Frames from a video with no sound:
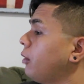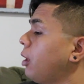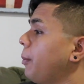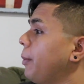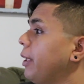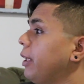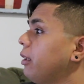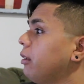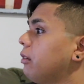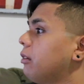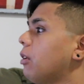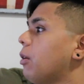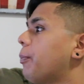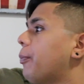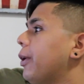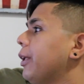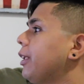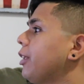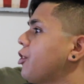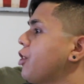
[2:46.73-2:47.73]
I mean,
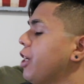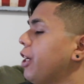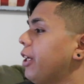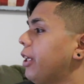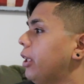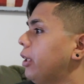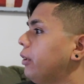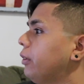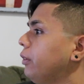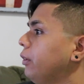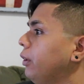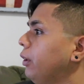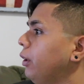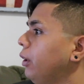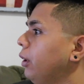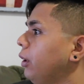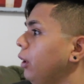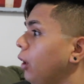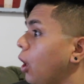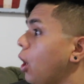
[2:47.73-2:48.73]
don't break the chair now.
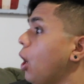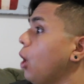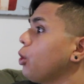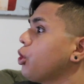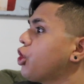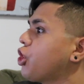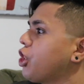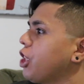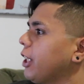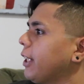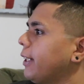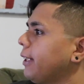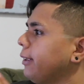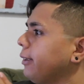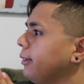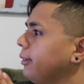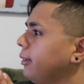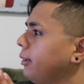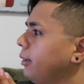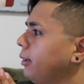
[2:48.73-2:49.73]
Oh shit!
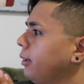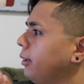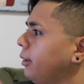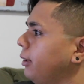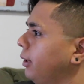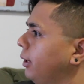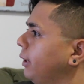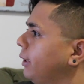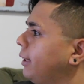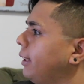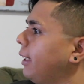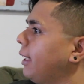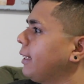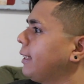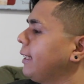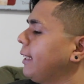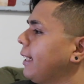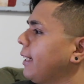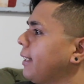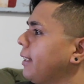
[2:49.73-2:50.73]
Did
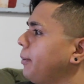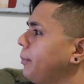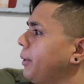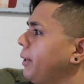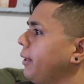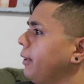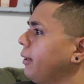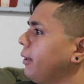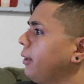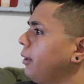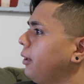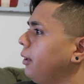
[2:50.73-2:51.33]
not see that coming.